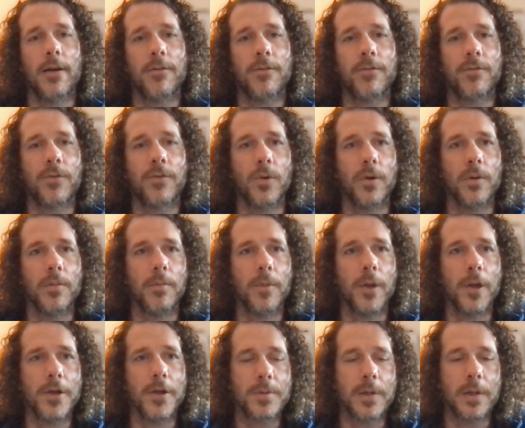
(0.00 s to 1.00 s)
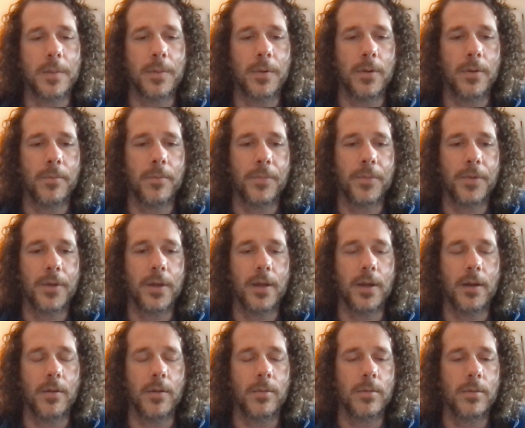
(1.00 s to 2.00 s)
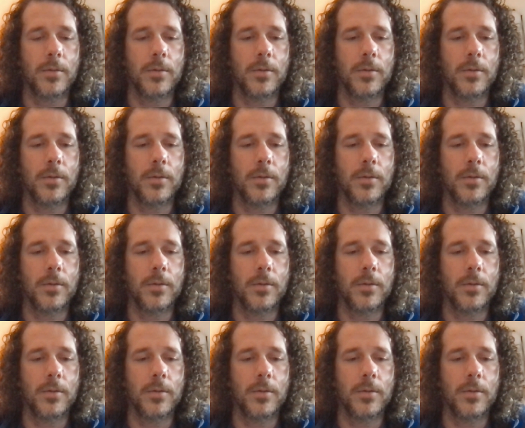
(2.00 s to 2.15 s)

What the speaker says: For most people, we're